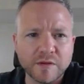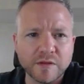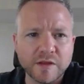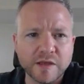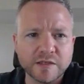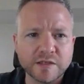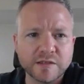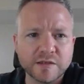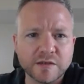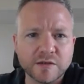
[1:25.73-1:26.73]

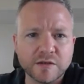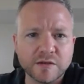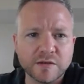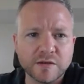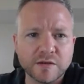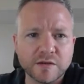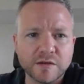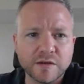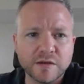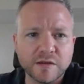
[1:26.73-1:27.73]
This
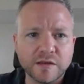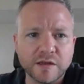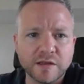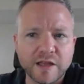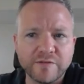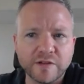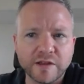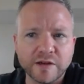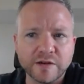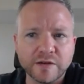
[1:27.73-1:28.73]
little level
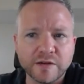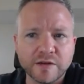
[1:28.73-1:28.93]
here,